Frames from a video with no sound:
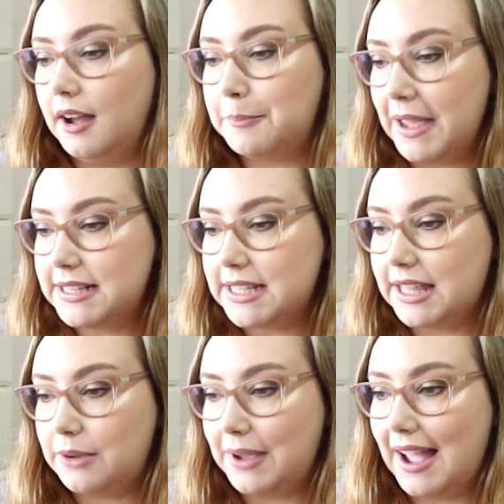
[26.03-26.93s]

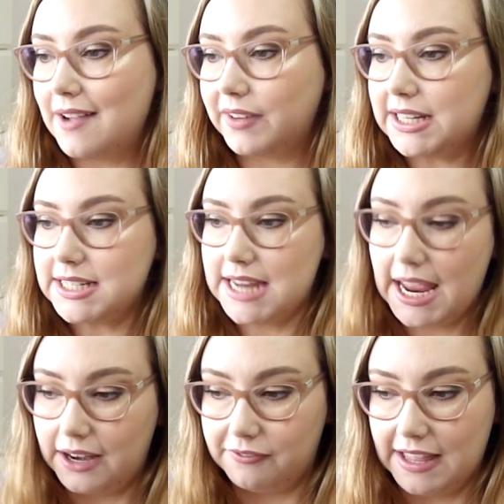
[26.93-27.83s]
Basically, we have
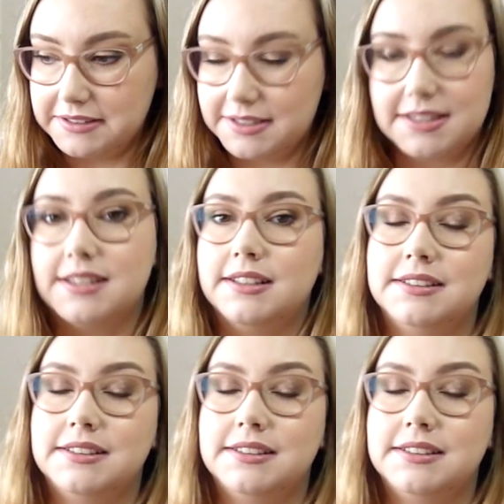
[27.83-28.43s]
10 events,